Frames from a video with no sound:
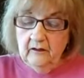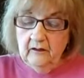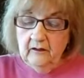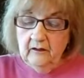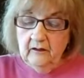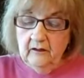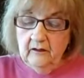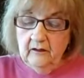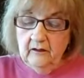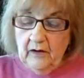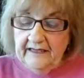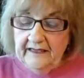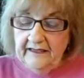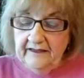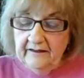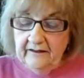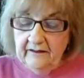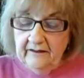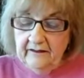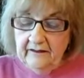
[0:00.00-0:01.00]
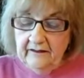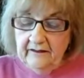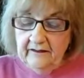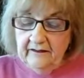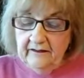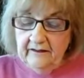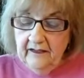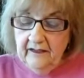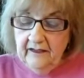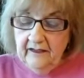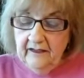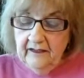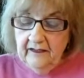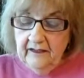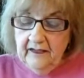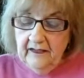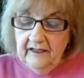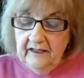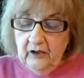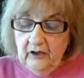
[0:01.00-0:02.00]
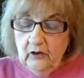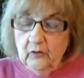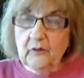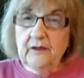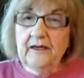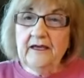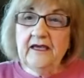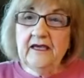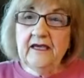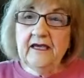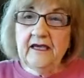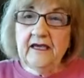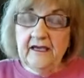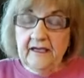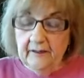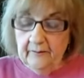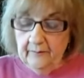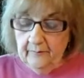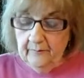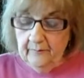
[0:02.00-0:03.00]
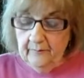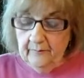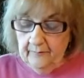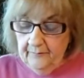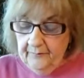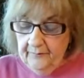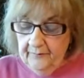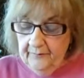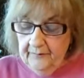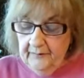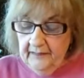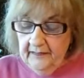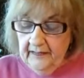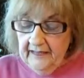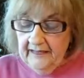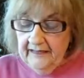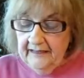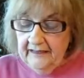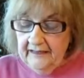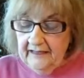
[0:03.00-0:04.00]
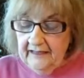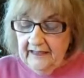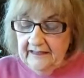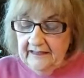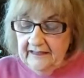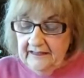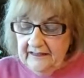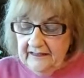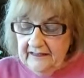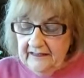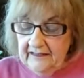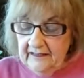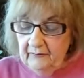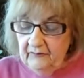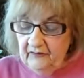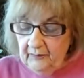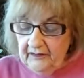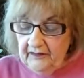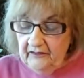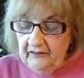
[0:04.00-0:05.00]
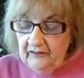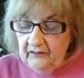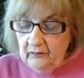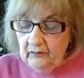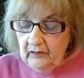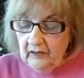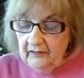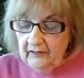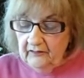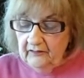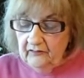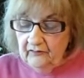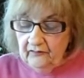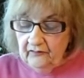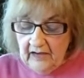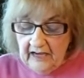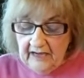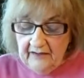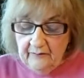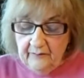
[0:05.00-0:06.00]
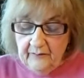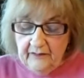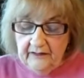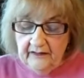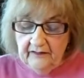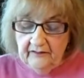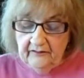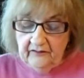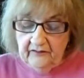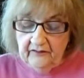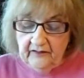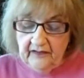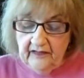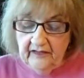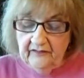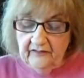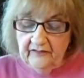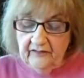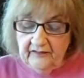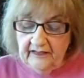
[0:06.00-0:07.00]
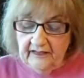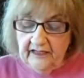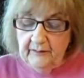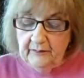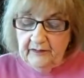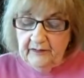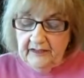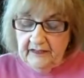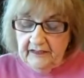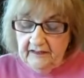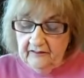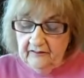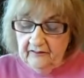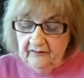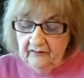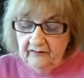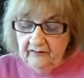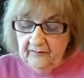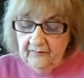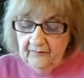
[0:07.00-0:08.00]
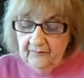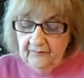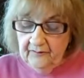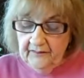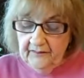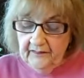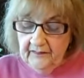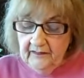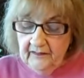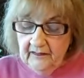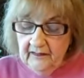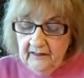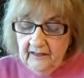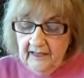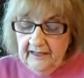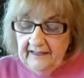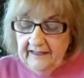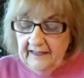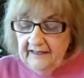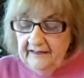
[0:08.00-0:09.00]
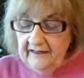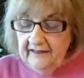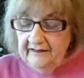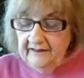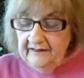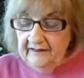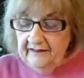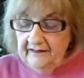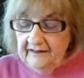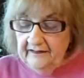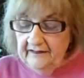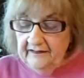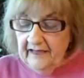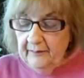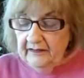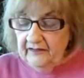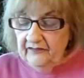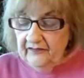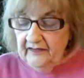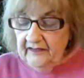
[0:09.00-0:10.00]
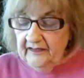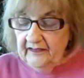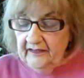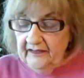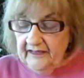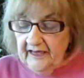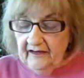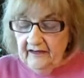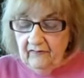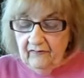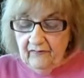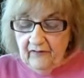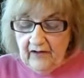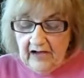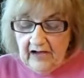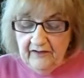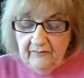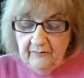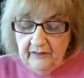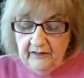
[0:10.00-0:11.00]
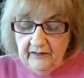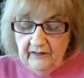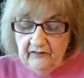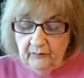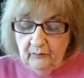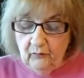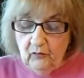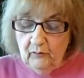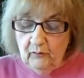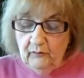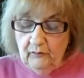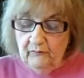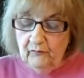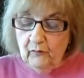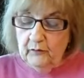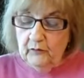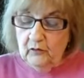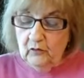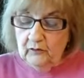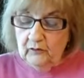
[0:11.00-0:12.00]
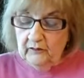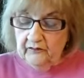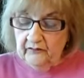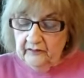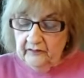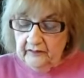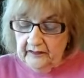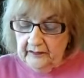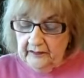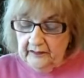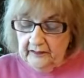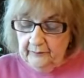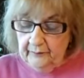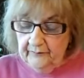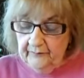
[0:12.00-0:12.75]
We waken hearing him and let him speak to us 5 minutes as the day begins, and end the day by listening again 5 minutes more before we go to sleep.